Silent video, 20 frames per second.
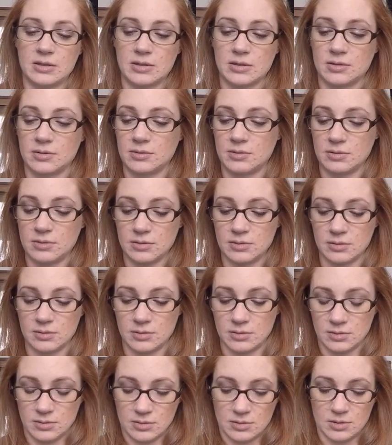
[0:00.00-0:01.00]
so
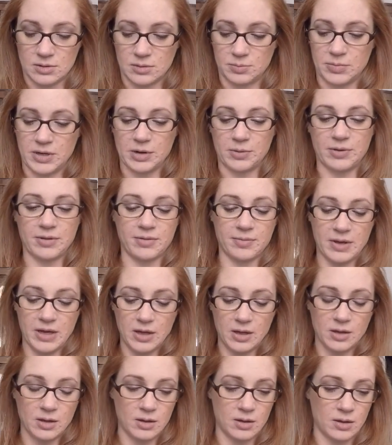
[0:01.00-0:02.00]
bear with
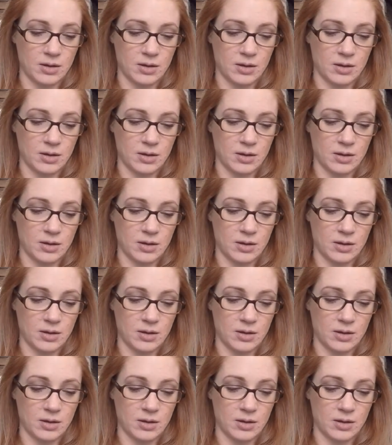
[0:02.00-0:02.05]
me.